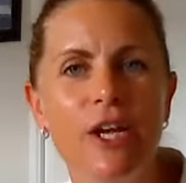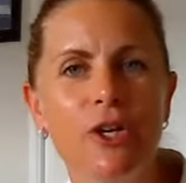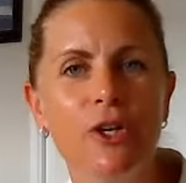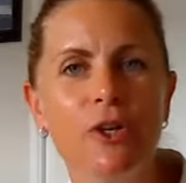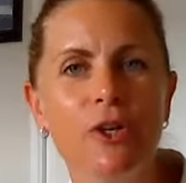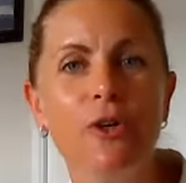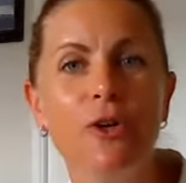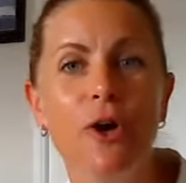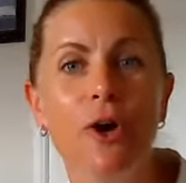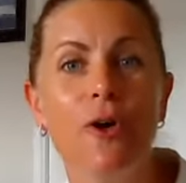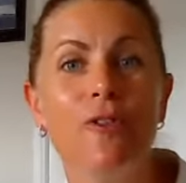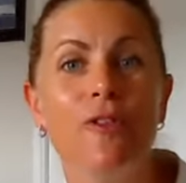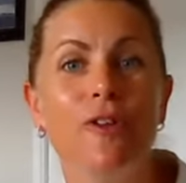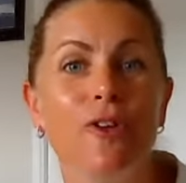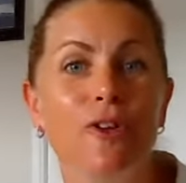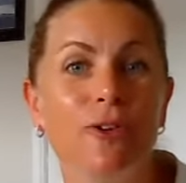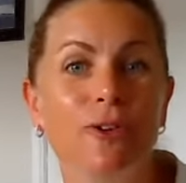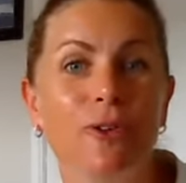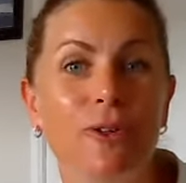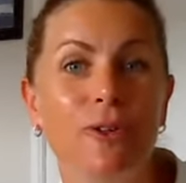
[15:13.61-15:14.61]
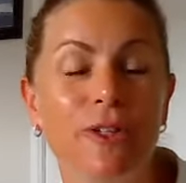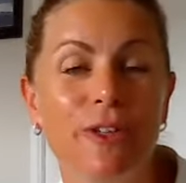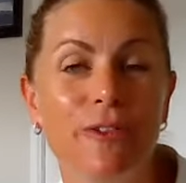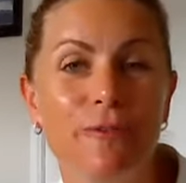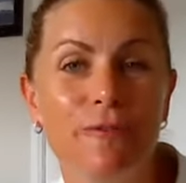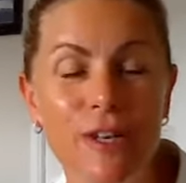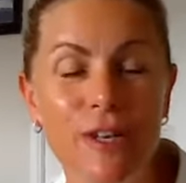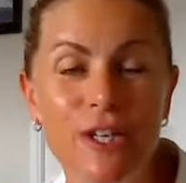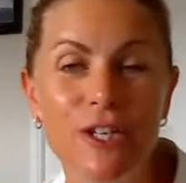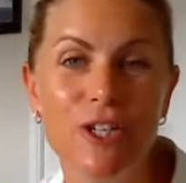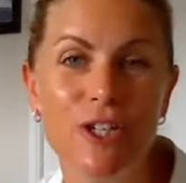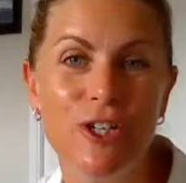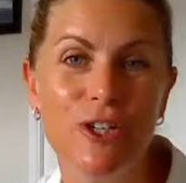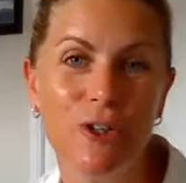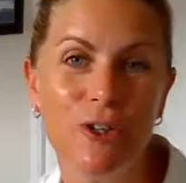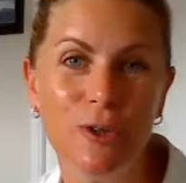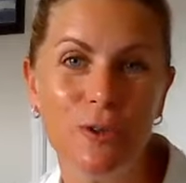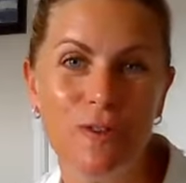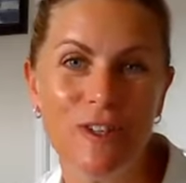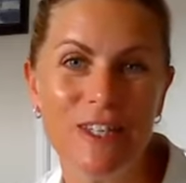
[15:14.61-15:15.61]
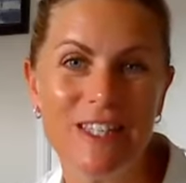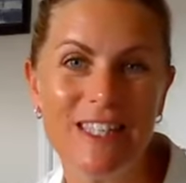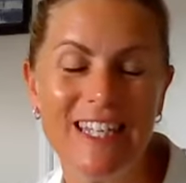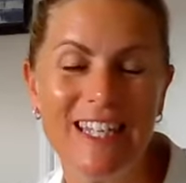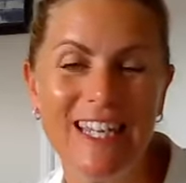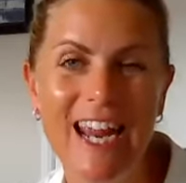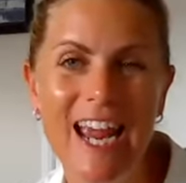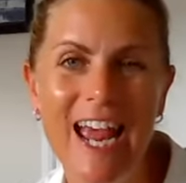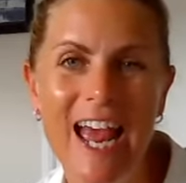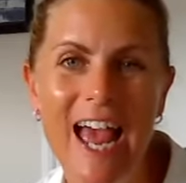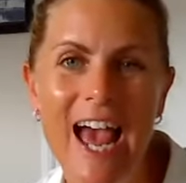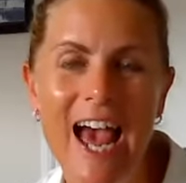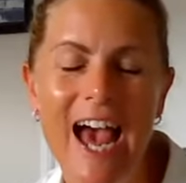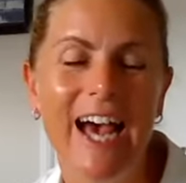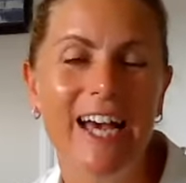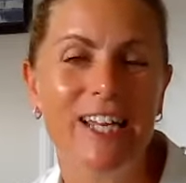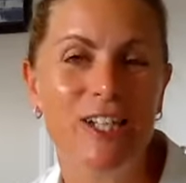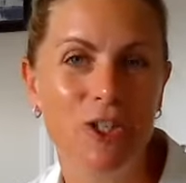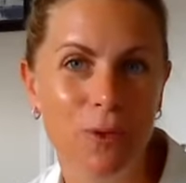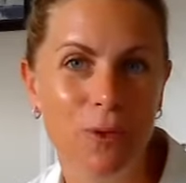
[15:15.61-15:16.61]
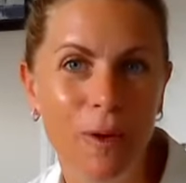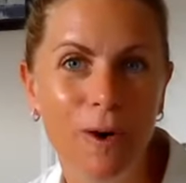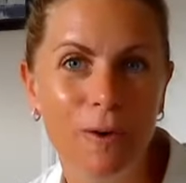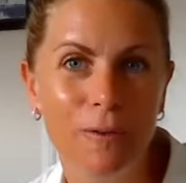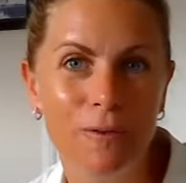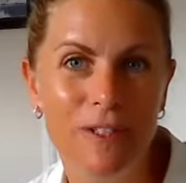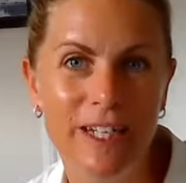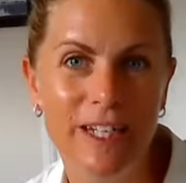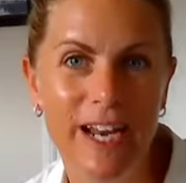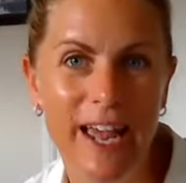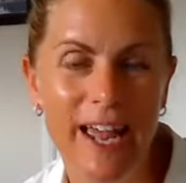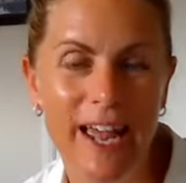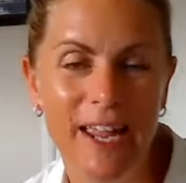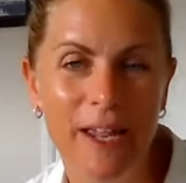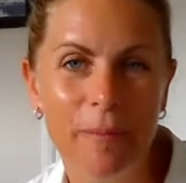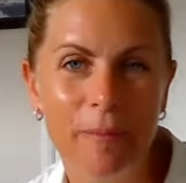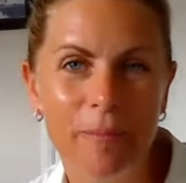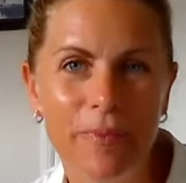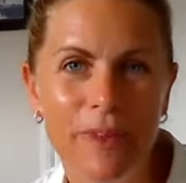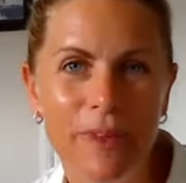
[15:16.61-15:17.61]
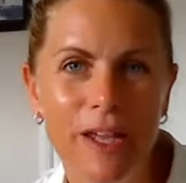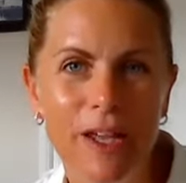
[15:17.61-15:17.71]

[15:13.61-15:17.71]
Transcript: you know that you're finishing your visit at 12 today.